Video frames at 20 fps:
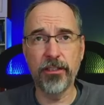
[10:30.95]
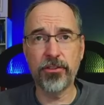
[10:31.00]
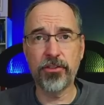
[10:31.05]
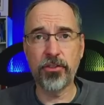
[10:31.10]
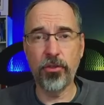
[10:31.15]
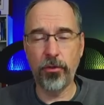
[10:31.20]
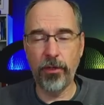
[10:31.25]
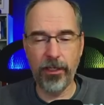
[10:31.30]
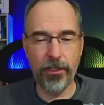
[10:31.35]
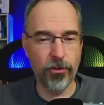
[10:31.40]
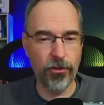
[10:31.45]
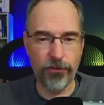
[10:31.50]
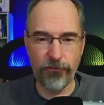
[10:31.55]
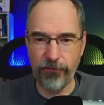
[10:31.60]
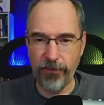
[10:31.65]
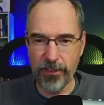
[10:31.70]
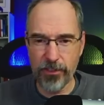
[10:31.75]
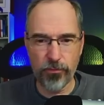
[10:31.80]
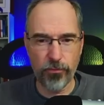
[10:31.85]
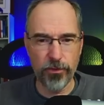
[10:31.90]
So air
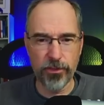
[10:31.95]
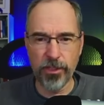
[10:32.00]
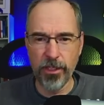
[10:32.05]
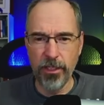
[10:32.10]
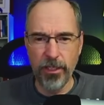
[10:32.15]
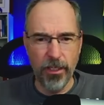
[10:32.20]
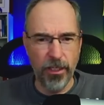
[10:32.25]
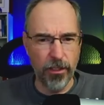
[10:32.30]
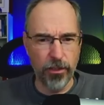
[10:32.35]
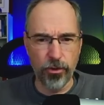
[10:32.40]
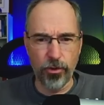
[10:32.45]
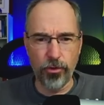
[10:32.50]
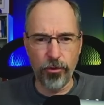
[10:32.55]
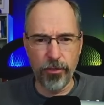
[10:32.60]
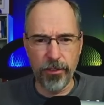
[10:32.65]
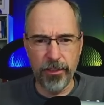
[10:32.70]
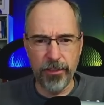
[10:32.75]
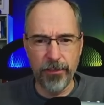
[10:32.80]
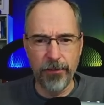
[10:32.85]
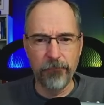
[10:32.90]
defense was
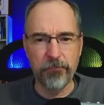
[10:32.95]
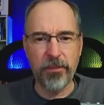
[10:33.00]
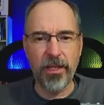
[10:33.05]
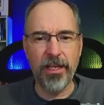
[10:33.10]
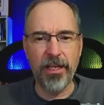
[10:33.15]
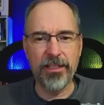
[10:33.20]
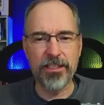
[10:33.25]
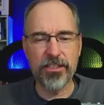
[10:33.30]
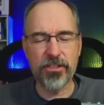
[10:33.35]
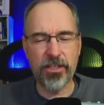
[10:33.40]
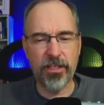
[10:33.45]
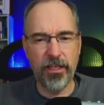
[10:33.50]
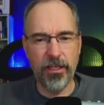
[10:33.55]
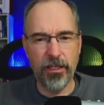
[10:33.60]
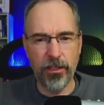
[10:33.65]
alerted and this